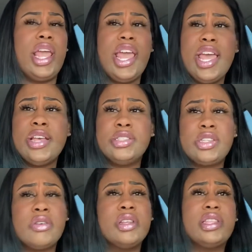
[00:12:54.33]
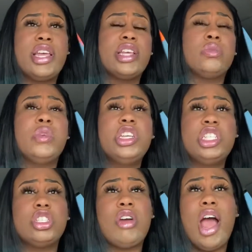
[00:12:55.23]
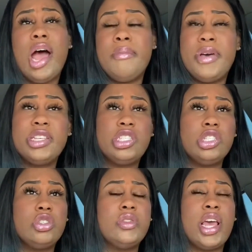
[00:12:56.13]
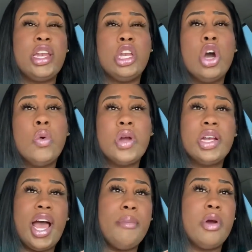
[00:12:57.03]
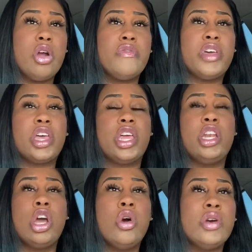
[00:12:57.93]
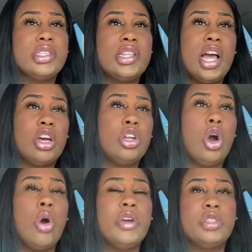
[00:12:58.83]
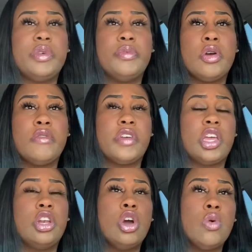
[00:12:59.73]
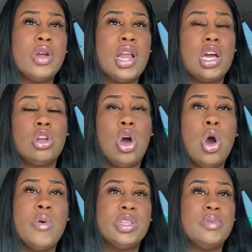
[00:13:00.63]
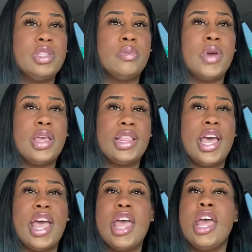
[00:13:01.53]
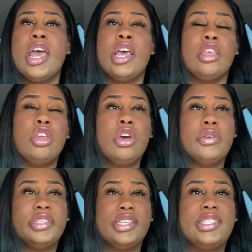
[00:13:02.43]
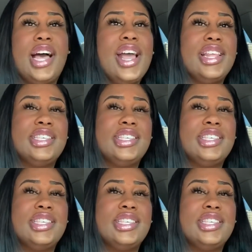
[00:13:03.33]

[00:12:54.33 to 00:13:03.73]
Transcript: eating certain things. We should try our best to do that. No, we're not perfect, and no, it's not going to always be perfect, and no, we're not going to always be the way that society